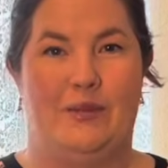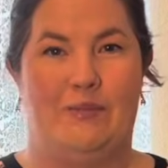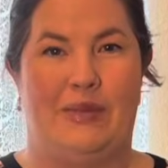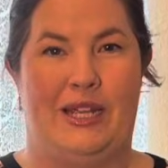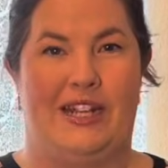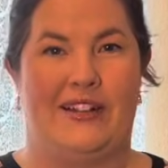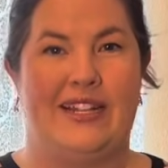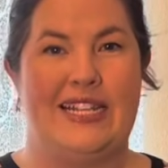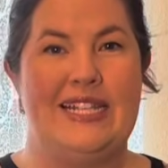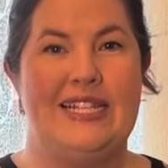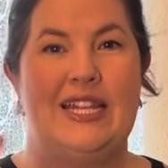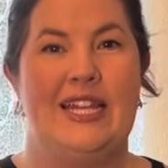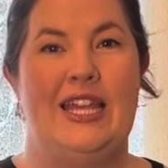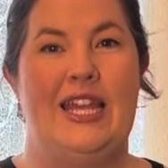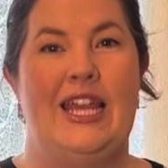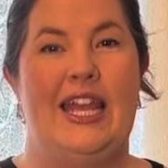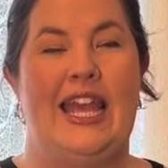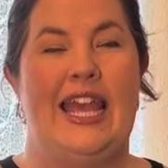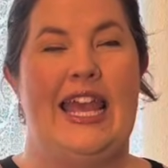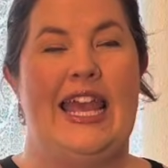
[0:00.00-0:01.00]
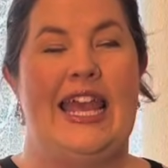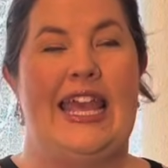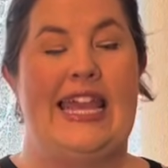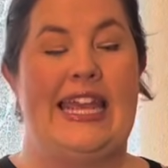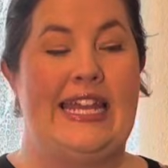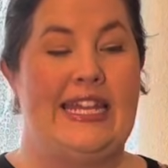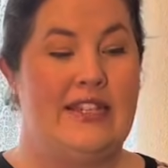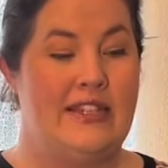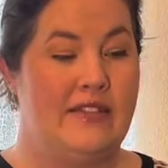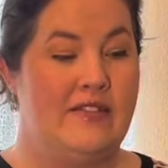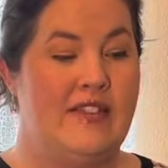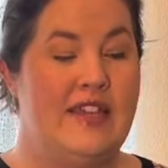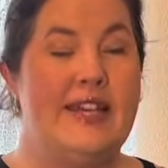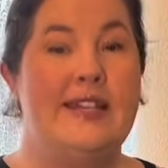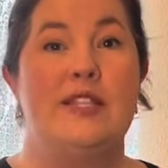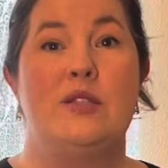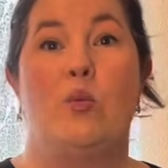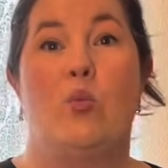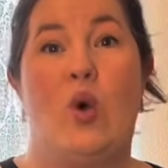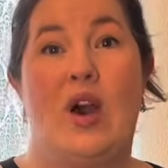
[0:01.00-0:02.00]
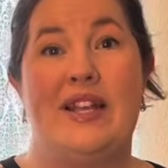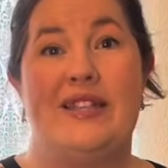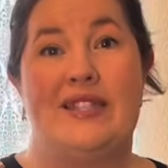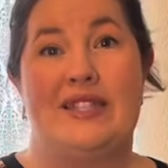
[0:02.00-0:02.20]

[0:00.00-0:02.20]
Berries, and this was